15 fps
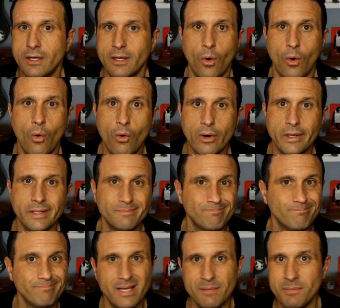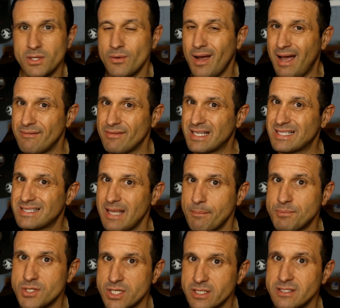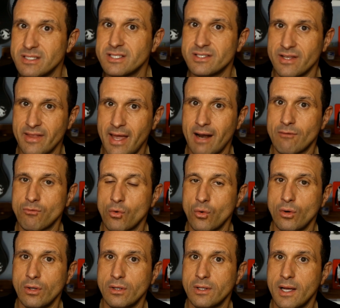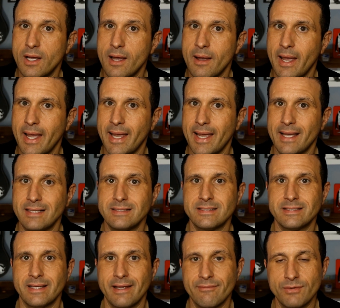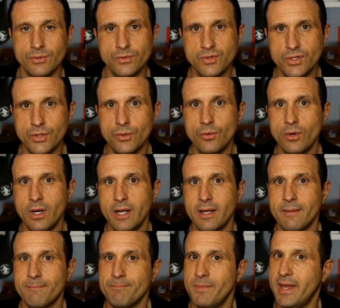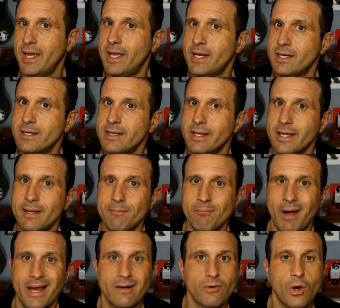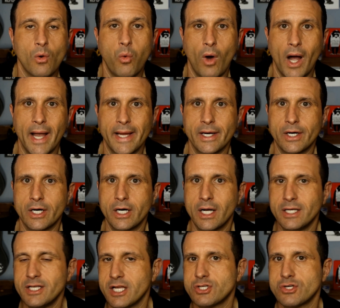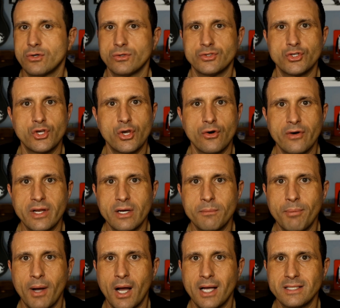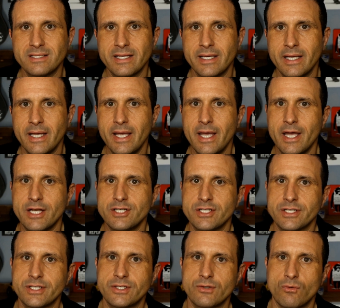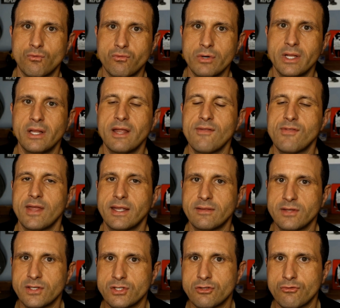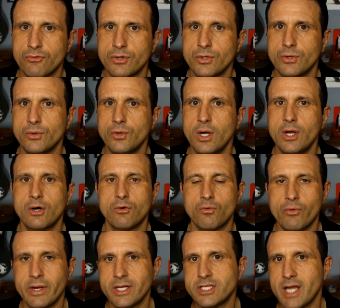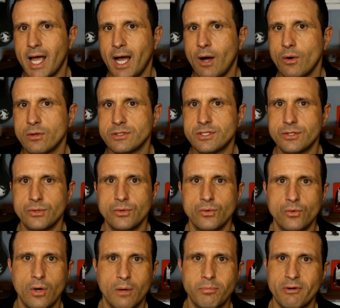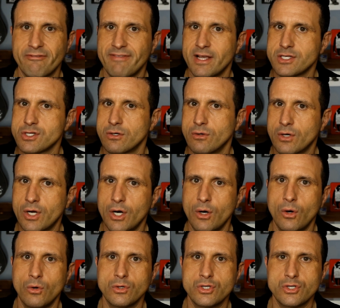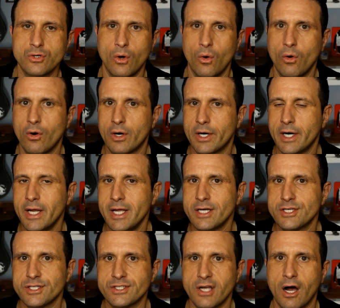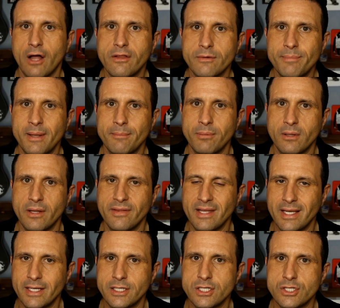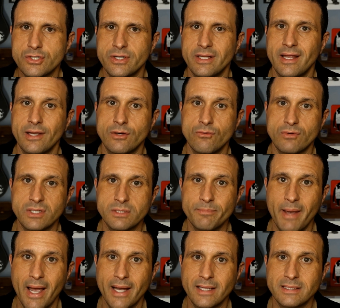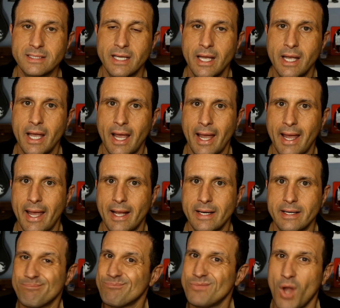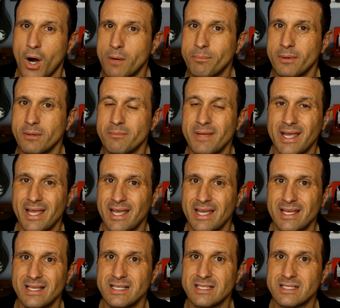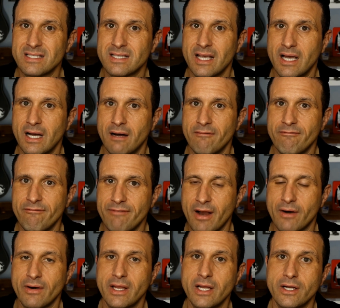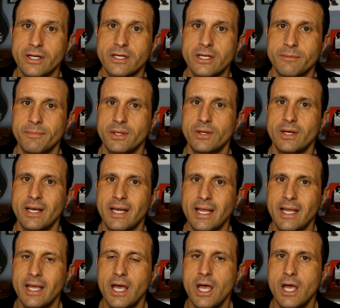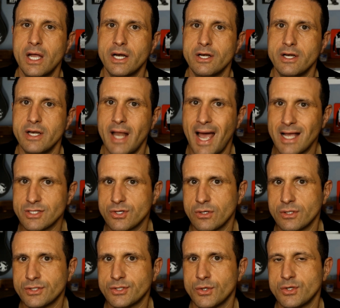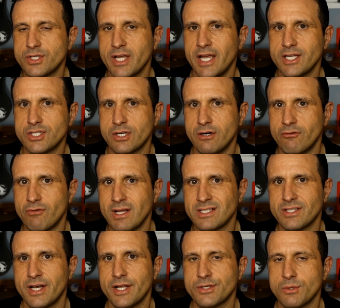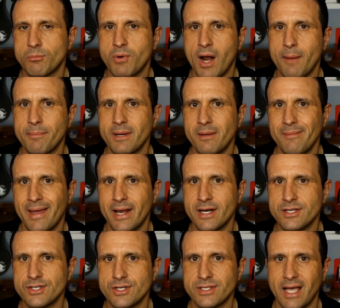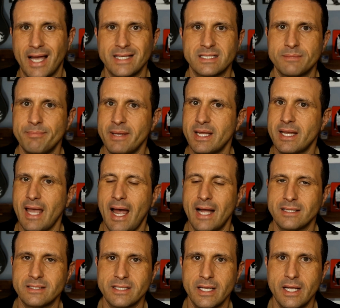or maybe you have exceptions to that rule. And if you do, then it might require additional security deposit. Just really think this through. Reach out to a professional coach or just other people in the industry that you respect. And NARPM is a very good community, National Association of Residential Property Managers. I speak at